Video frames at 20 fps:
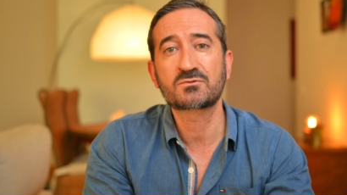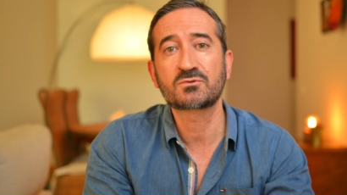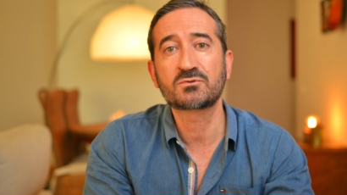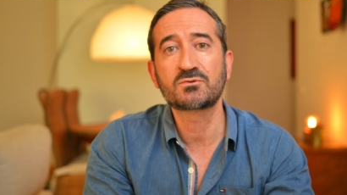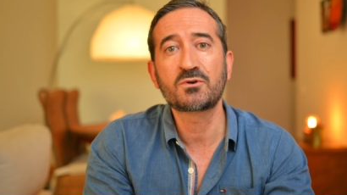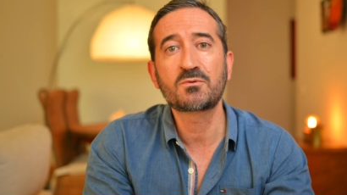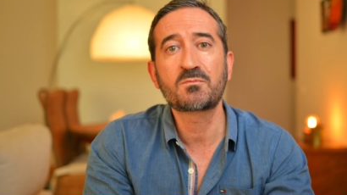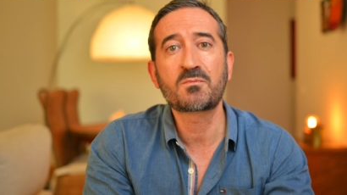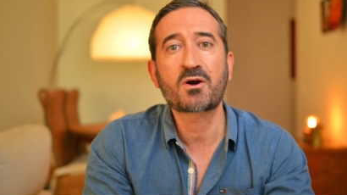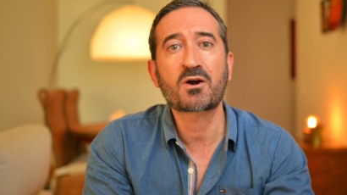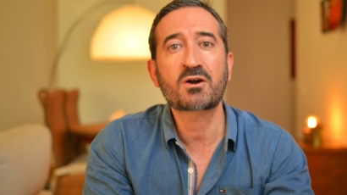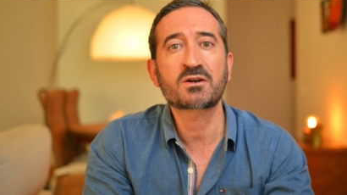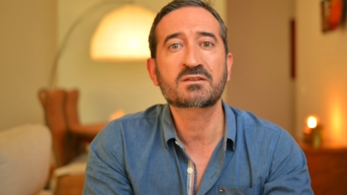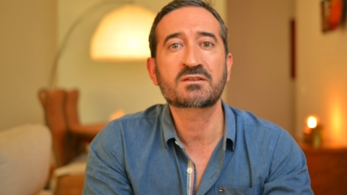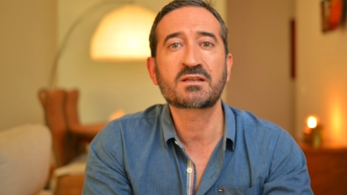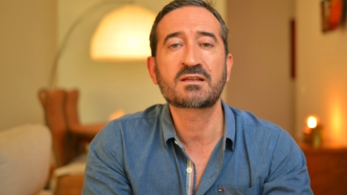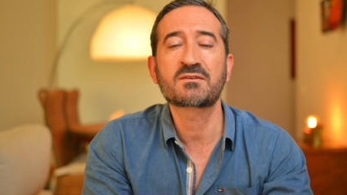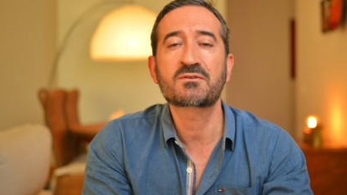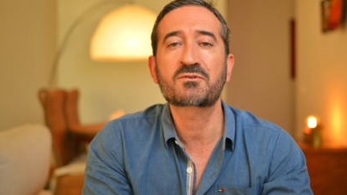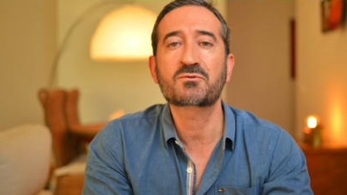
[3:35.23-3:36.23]
to no more
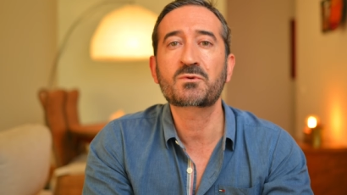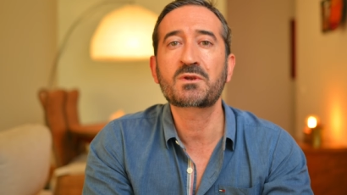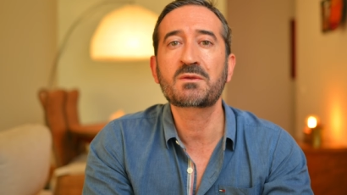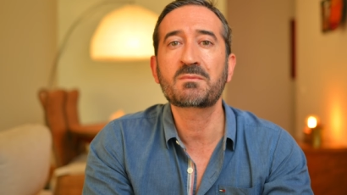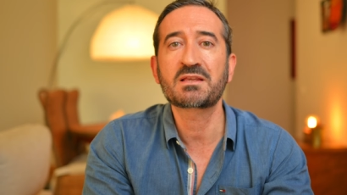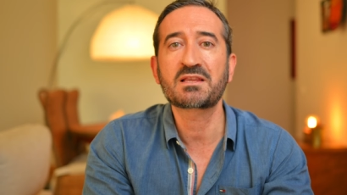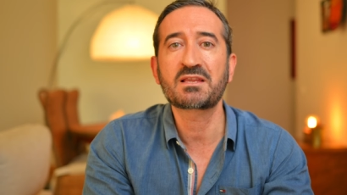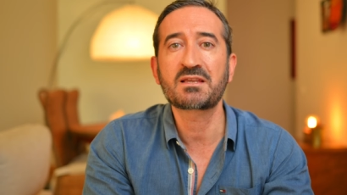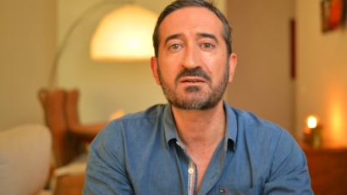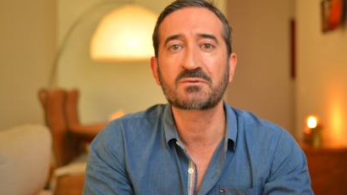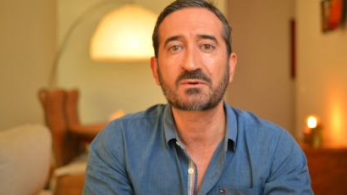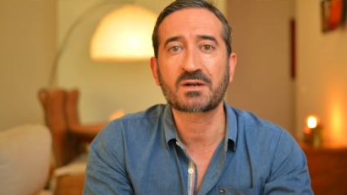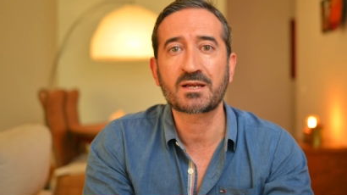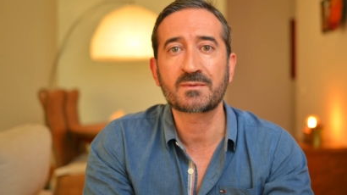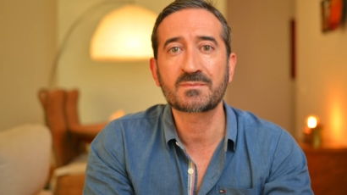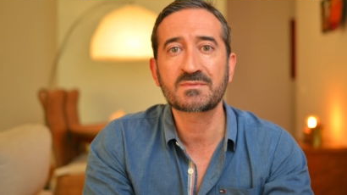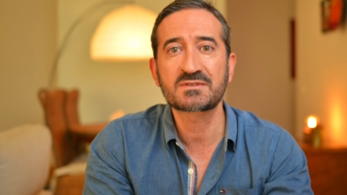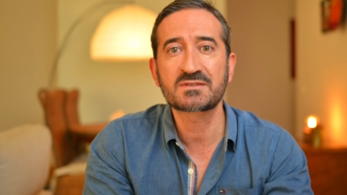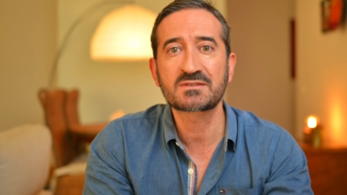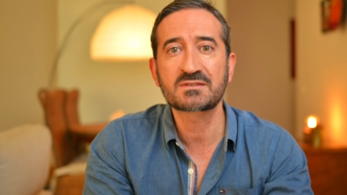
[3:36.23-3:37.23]
than 3
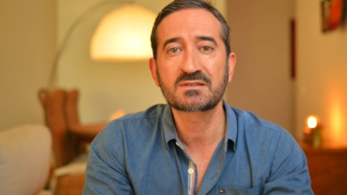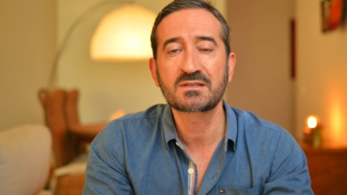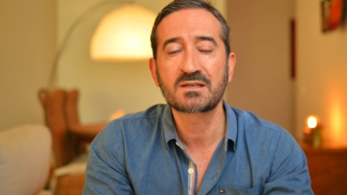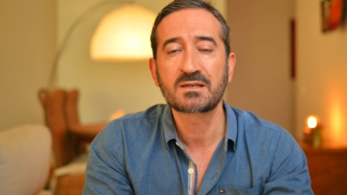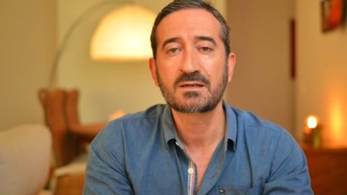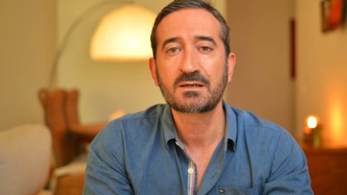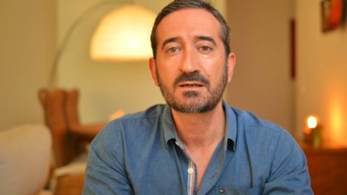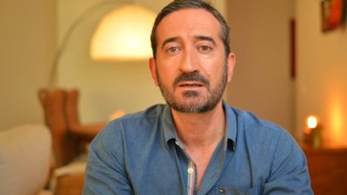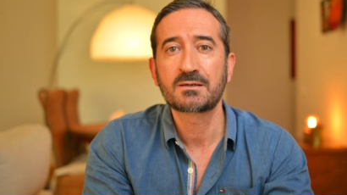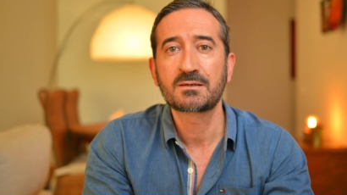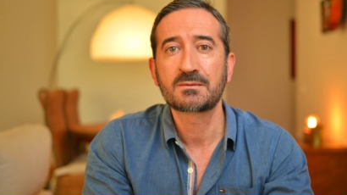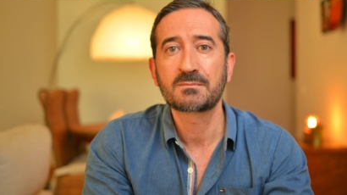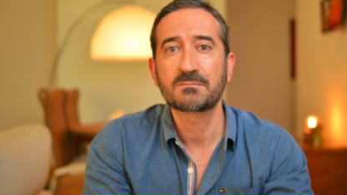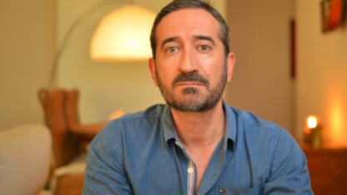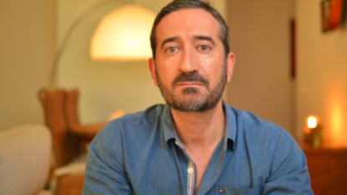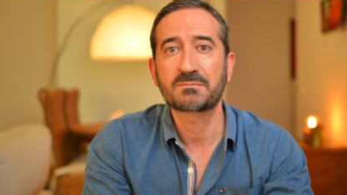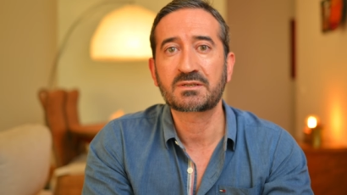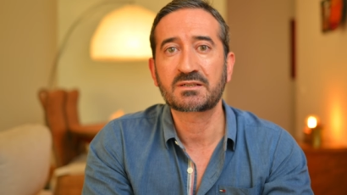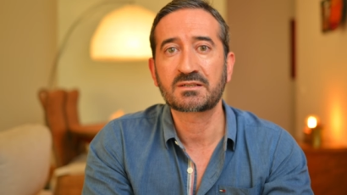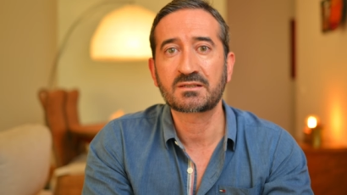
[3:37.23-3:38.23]
milligrams
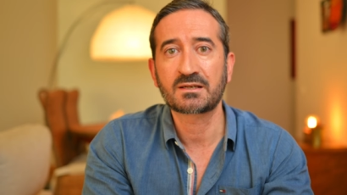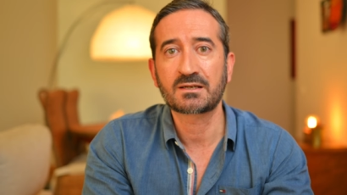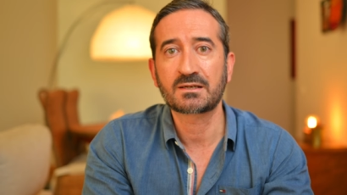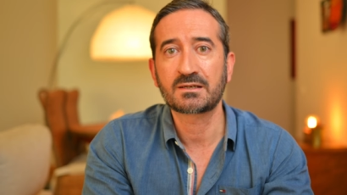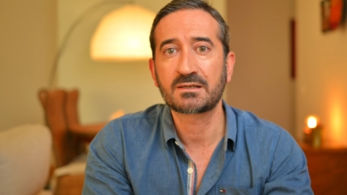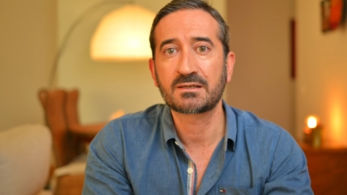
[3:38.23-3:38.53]
per